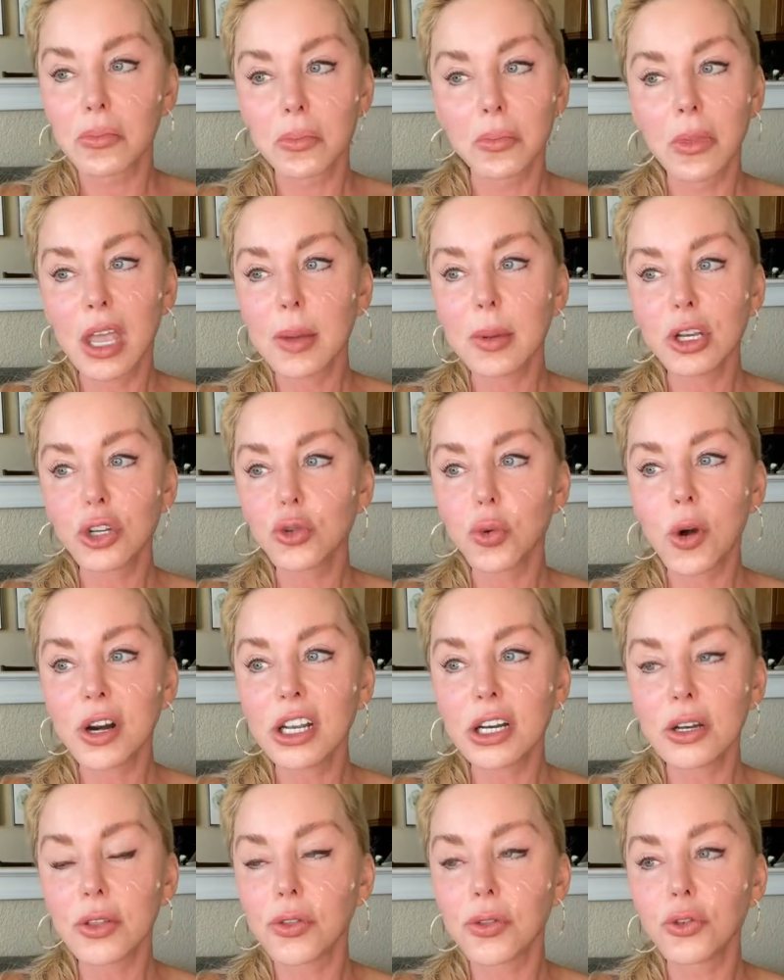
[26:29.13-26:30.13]
maybe
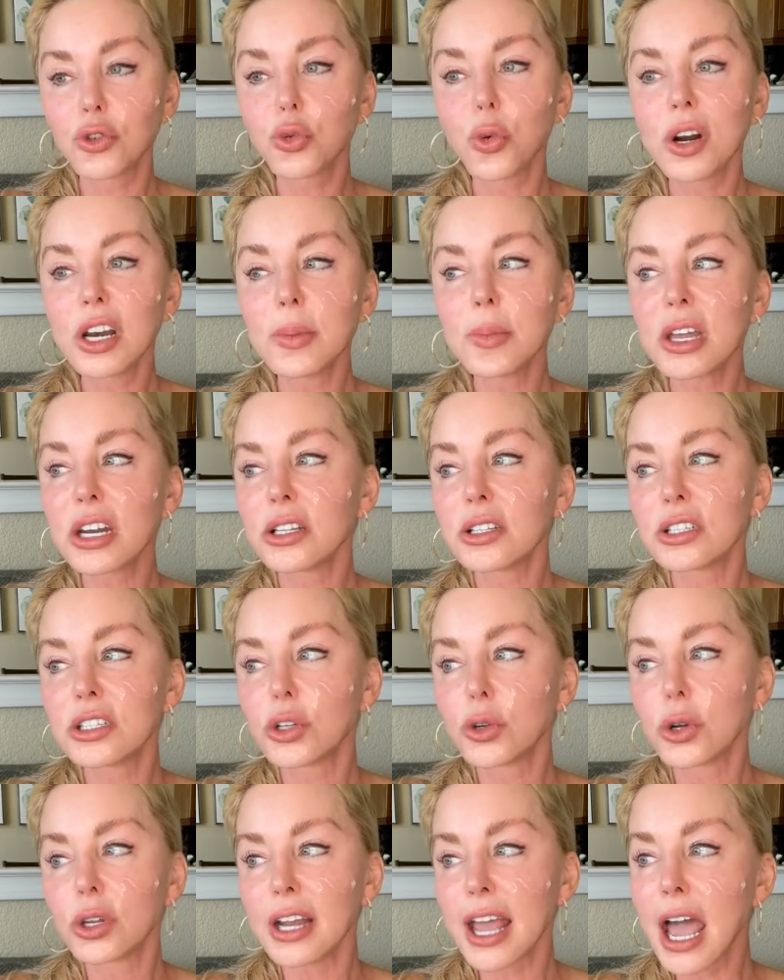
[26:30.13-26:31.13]
20 to 20 minutes
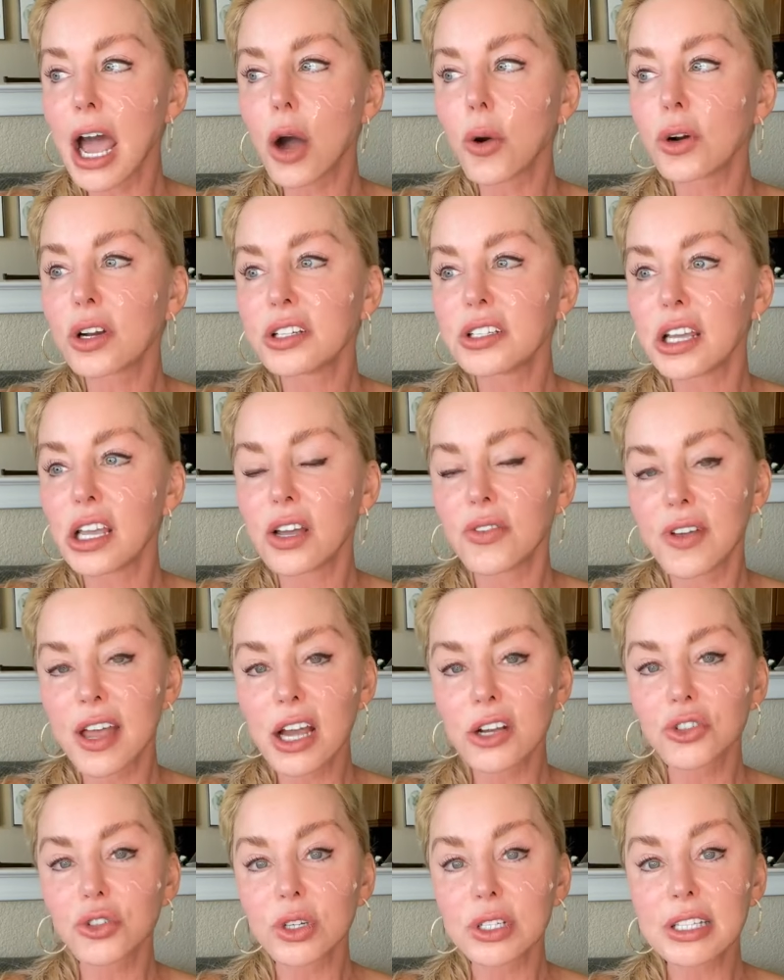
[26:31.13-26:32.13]
to an hour a day of
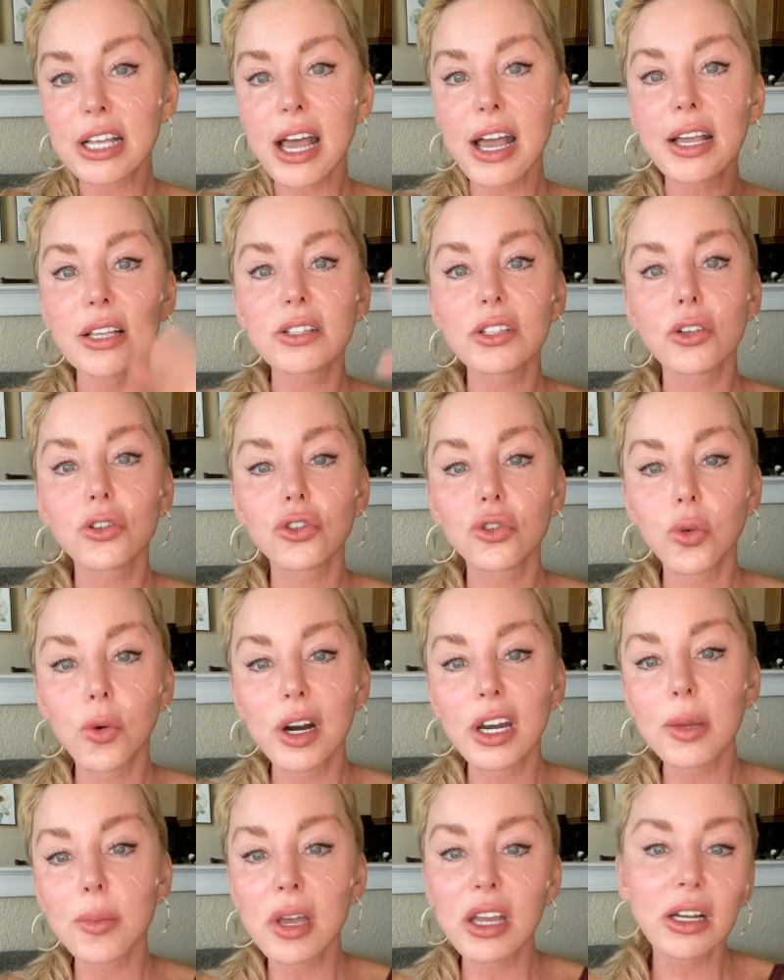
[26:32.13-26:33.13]
exercise,
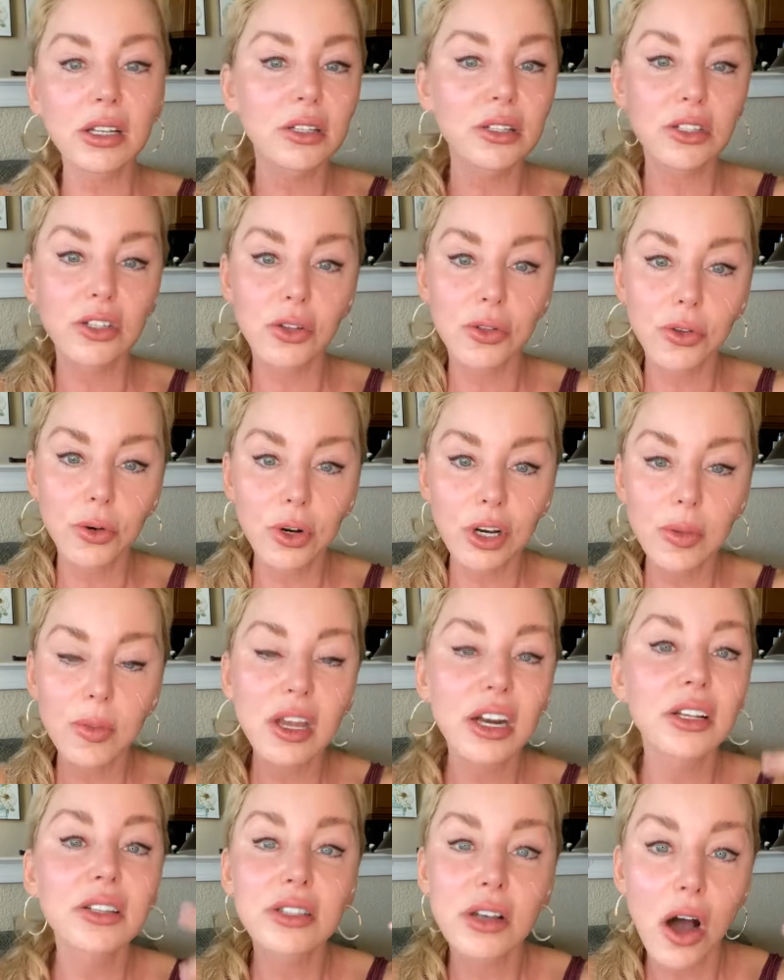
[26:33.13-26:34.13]
20 minutes to 30
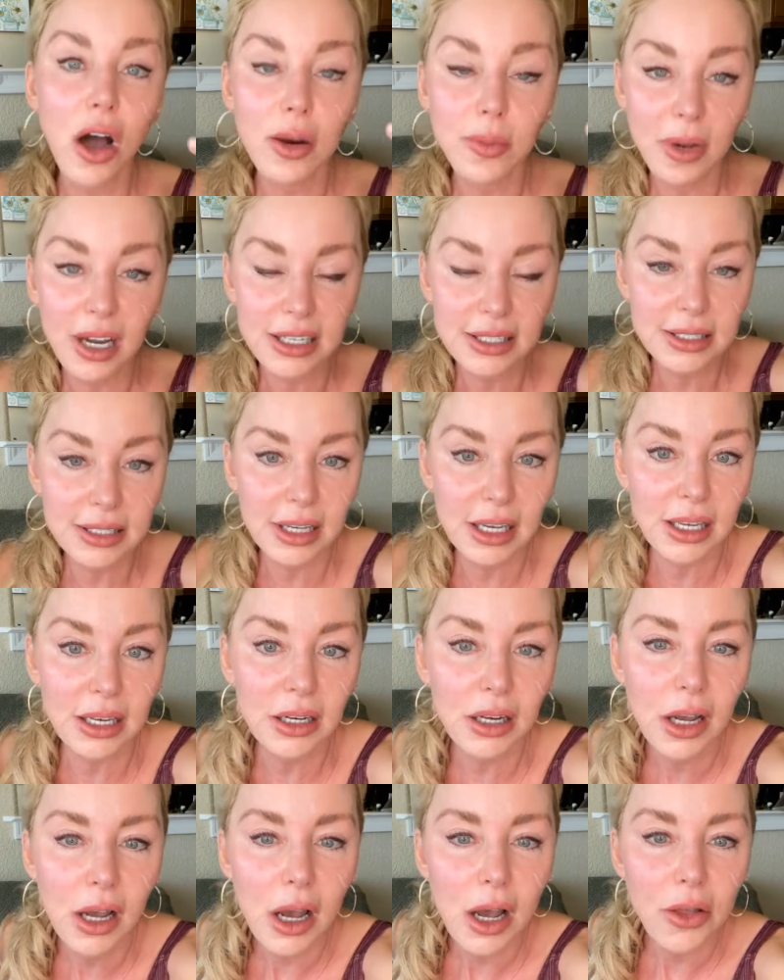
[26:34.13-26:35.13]
minutes on my
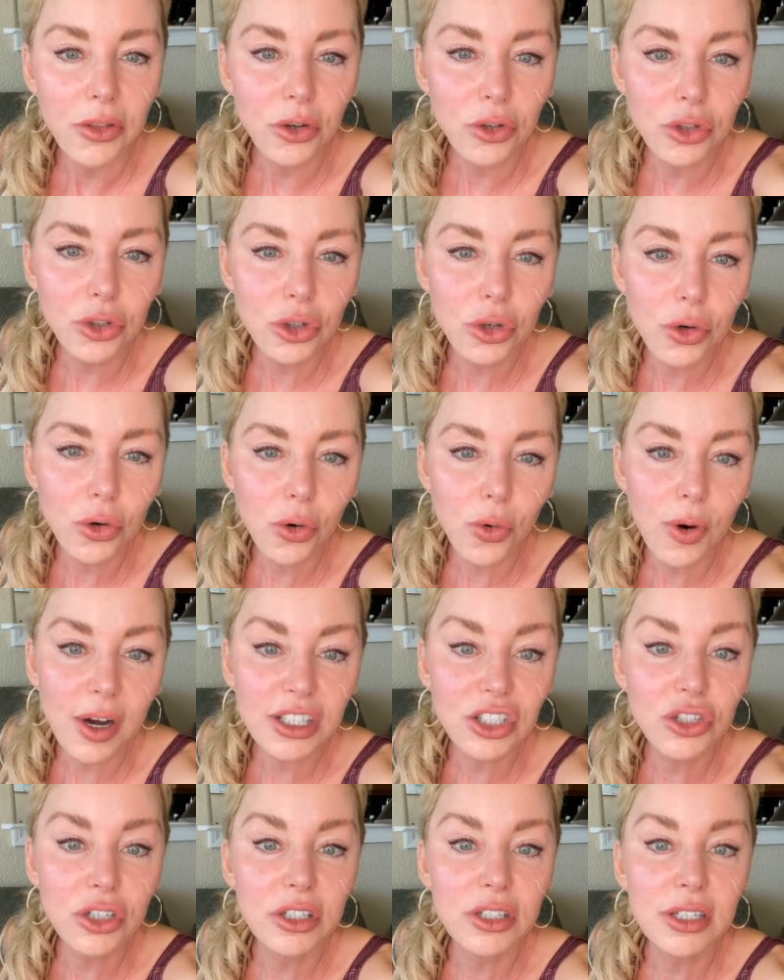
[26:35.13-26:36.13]
skin. There's two
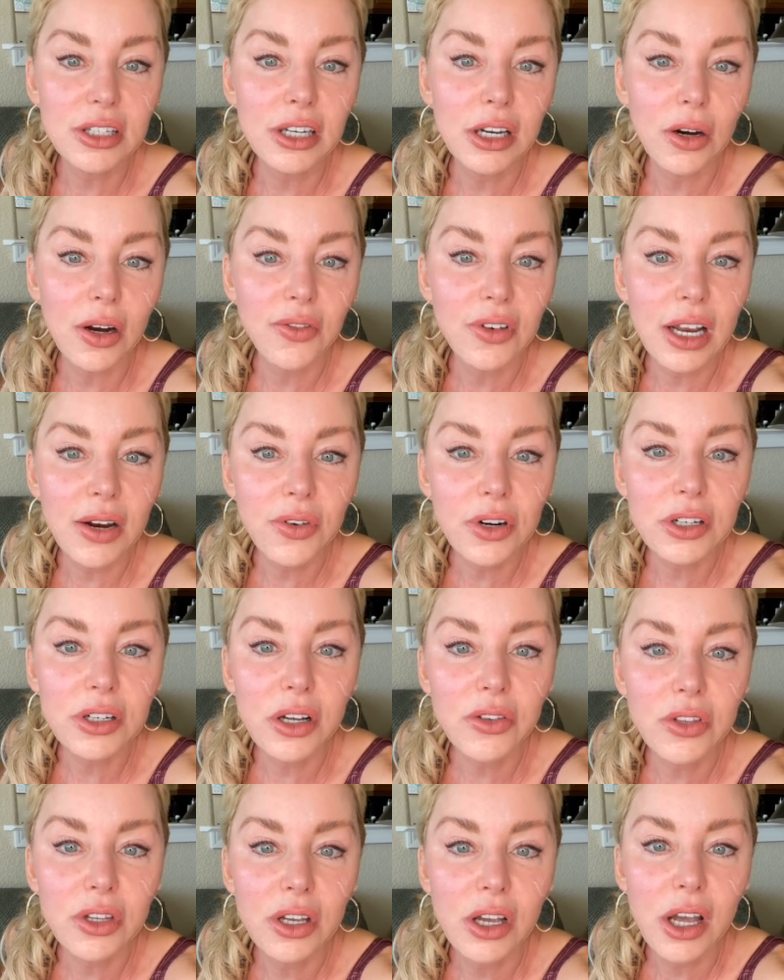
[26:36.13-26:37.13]
questions in here. I've never
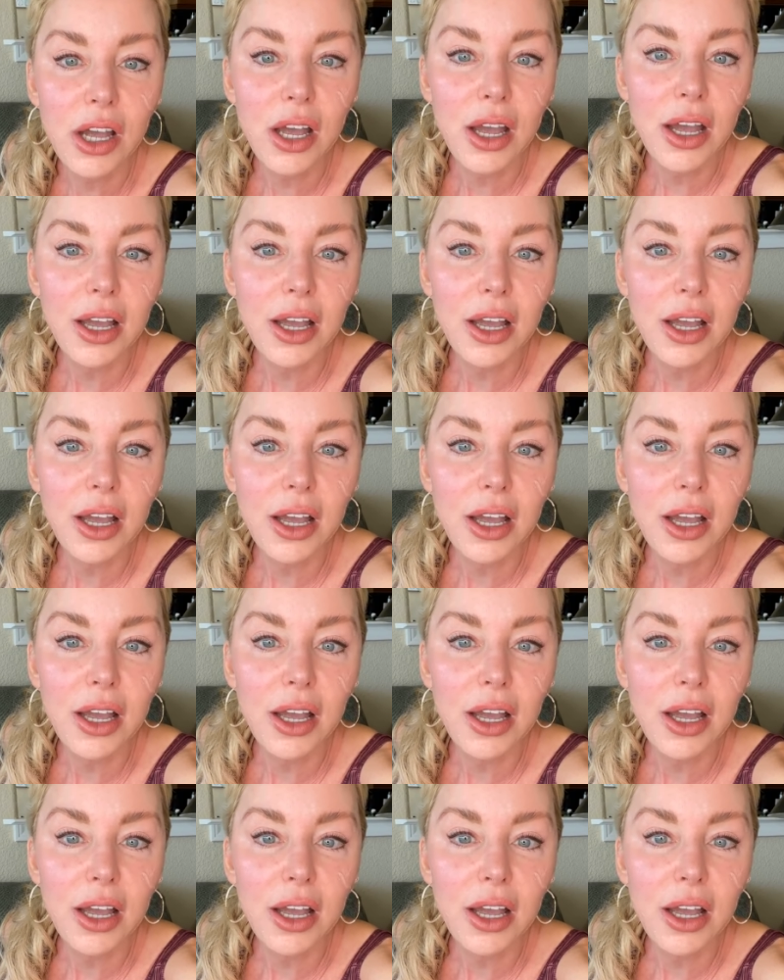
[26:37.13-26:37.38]
done that.